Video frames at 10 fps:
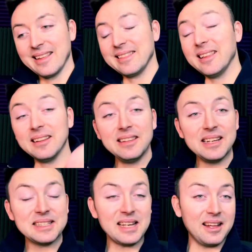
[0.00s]
The
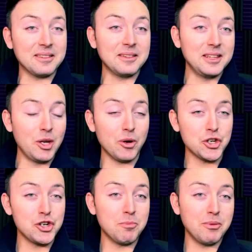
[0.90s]
Nissan
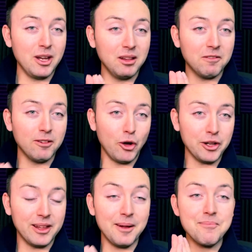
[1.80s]
dealership in
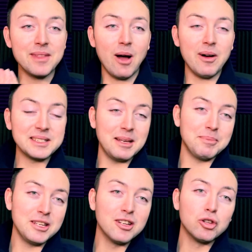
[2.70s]
Florida now
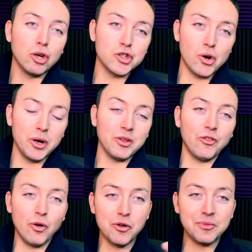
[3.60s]
accepting Dogecoin
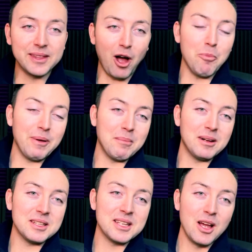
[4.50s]
for down
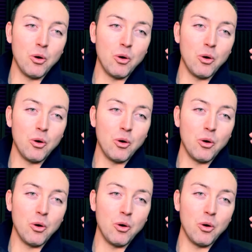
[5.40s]
payments